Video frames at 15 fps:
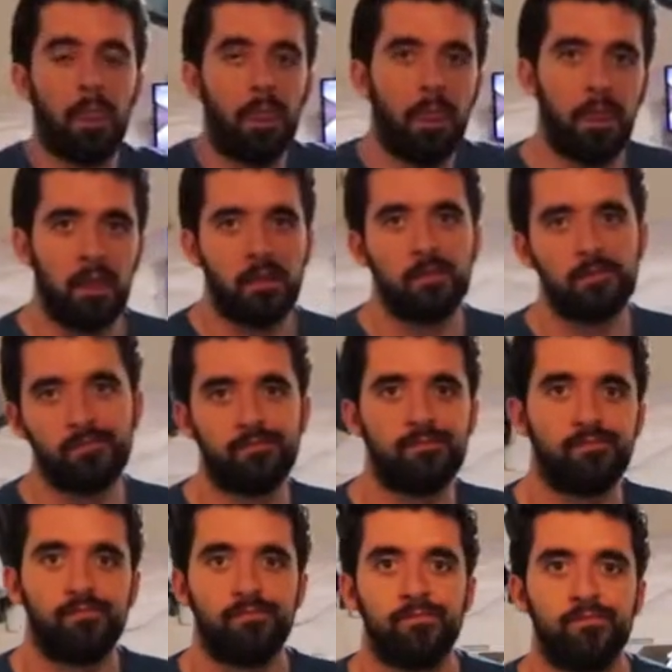
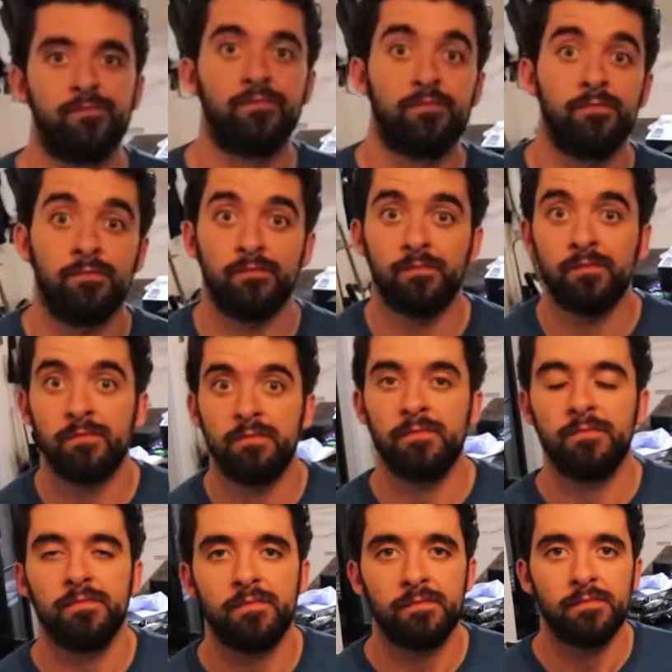
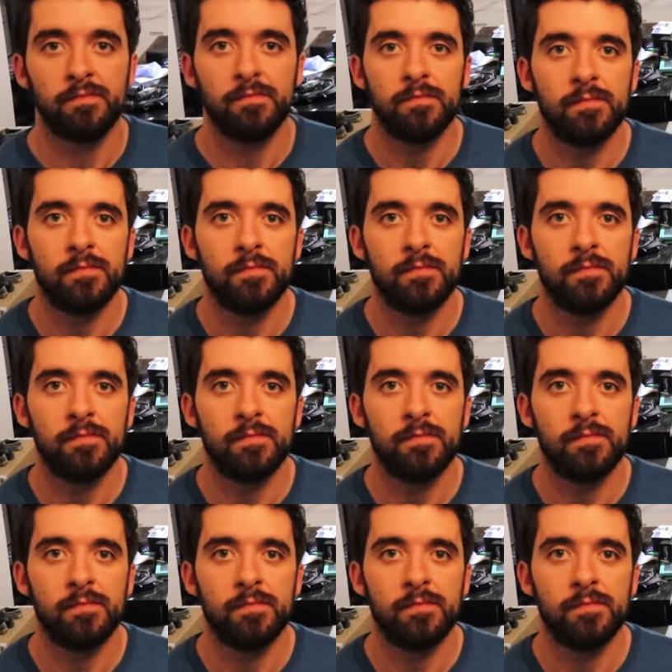Nothing is said.